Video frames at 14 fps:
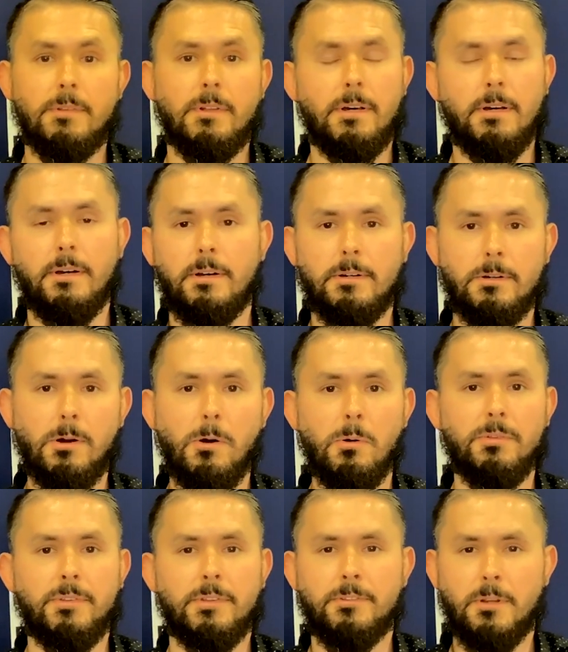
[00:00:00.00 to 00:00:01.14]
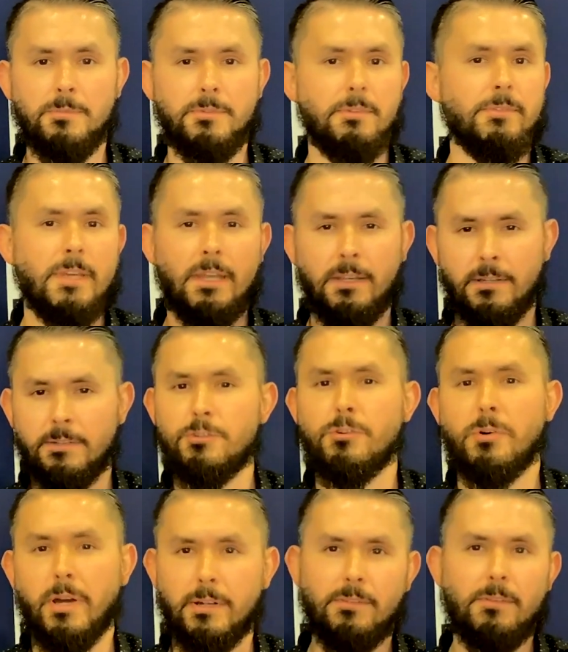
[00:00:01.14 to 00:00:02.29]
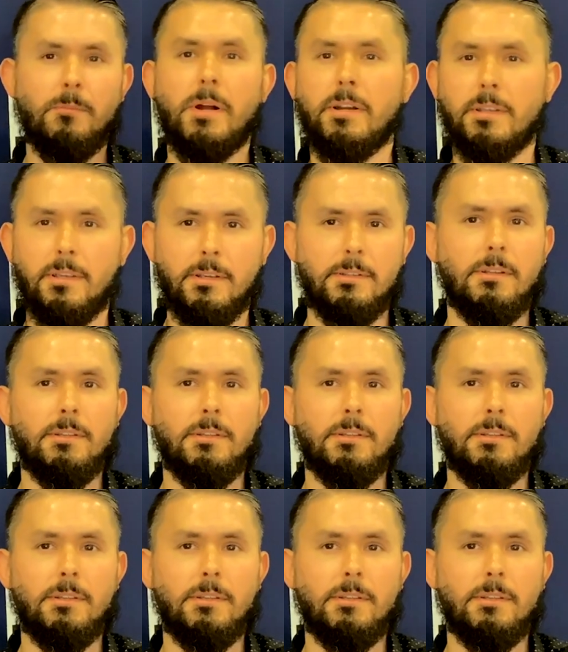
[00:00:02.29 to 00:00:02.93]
uh, our goals in terms of getting drug to market